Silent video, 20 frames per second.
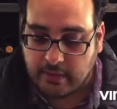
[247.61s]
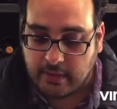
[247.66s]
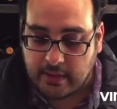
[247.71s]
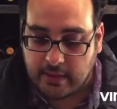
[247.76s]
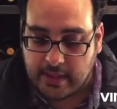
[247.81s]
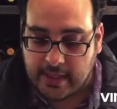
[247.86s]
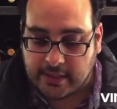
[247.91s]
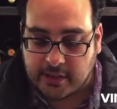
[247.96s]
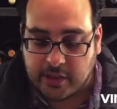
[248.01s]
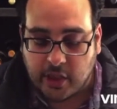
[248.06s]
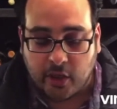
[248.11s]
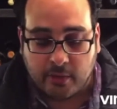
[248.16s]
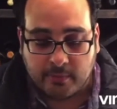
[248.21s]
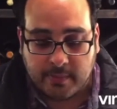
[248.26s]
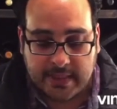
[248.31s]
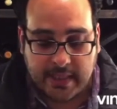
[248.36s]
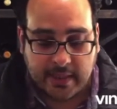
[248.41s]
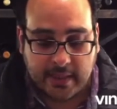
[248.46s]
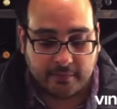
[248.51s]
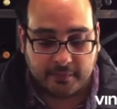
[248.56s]
in terms
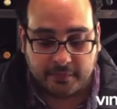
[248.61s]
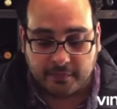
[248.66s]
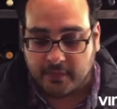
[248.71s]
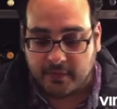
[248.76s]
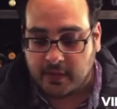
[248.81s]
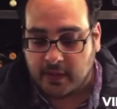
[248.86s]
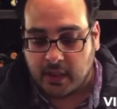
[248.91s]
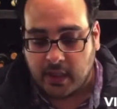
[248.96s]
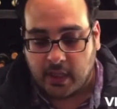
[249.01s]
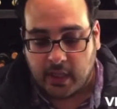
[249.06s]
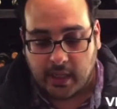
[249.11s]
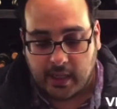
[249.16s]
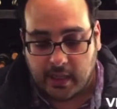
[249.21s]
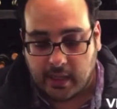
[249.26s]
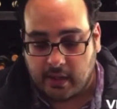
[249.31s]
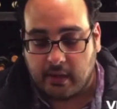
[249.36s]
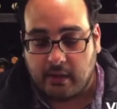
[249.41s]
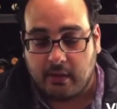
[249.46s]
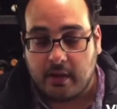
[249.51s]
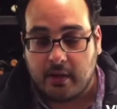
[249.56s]
of uh,
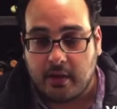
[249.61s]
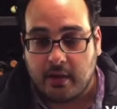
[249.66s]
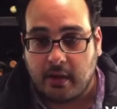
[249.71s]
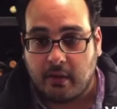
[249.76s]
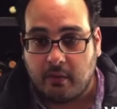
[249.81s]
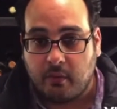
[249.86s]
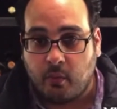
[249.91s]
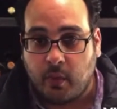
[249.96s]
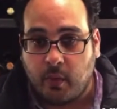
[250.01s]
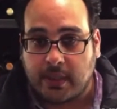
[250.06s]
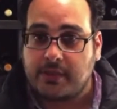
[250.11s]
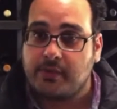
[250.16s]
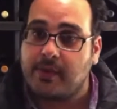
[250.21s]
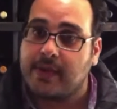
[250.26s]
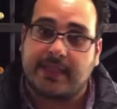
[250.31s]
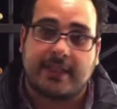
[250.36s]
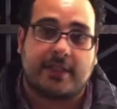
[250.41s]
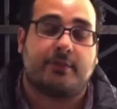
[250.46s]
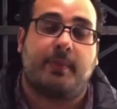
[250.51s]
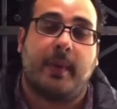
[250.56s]
what to
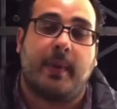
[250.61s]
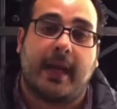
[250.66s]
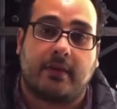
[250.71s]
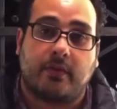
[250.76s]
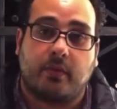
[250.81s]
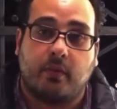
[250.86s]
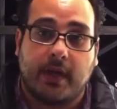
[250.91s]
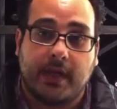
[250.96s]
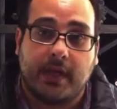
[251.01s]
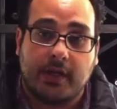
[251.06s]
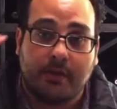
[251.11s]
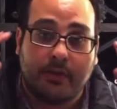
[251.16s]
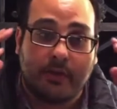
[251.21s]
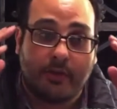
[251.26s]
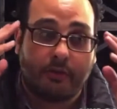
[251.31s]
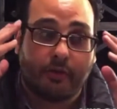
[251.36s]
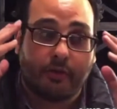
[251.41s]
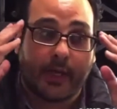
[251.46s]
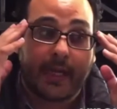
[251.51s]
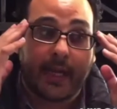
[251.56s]
expect when you
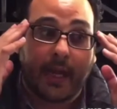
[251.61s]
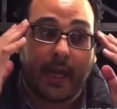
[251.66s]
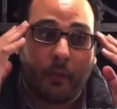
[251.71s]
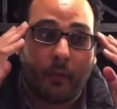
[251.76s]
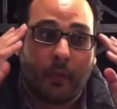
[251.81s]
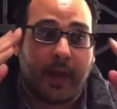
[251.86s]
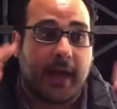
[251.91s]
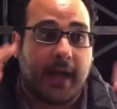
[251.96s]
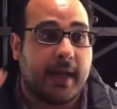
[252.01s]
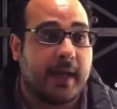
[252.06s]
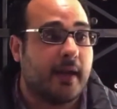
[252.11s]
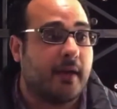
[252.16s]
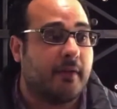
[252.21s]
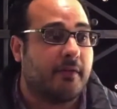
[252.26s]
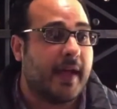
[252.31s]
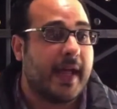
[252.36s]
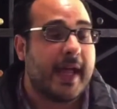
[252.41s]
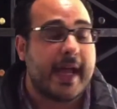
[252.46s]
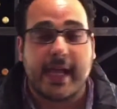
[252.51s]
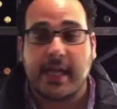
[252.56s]
drink a wine of
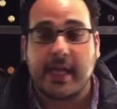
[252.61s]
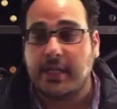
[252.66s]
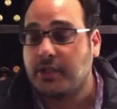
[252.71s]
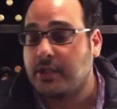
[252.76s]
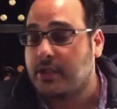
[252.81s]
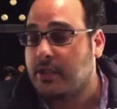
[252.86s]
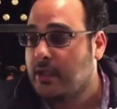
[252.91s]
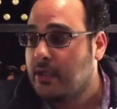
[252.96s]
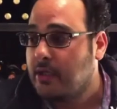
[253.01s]
age,